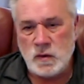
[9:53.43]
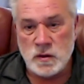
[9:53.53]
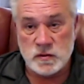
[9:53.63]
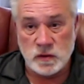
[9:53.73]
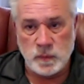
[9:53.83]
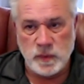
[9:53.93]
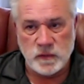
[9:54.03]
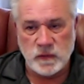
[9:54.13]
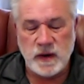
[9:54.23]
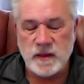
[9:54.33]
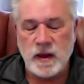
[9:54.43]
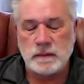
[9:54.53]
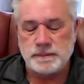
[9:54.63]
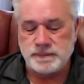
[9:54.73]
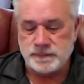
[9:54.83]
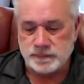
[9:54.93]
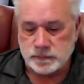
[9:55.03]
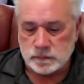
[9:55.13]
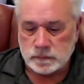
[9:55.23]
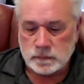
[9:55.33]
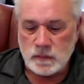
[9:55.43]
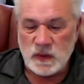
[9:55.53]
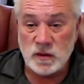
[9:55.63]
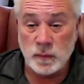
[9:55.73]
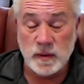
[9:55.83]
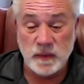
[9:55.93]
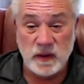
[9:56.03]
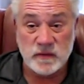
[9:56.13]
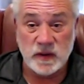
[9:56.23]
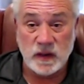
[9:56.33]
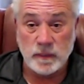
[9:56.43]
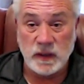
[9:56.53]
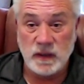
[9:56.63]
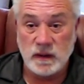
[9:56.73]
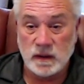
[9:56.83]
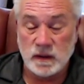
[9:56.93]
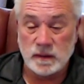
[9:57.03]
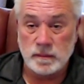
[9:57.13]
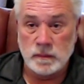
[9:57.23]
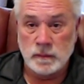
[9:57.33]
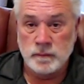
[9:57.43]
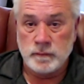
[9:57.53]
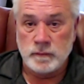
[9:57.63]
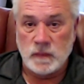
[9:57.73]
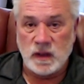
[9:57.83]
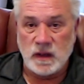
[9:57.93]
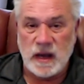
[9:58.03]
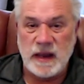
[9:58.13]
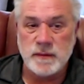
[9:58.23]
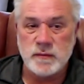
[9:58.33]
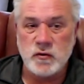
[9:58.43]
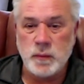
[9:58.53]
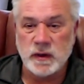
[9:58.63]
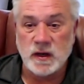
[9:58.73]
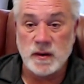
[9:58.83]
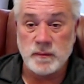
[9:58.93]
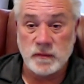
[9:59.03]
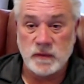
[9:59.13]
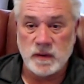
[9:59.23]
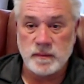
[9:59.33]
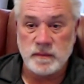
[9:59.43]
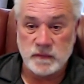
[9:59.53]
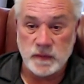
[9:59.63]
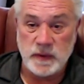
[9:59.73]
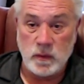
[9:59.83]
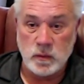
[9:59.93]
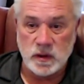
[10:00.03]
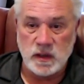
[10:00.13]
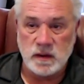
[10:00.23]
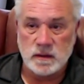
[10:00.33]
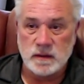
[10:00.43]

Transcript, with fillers: So don't be afraid of that. You'll be amazed at how many um, uh, items you pick up from from networking.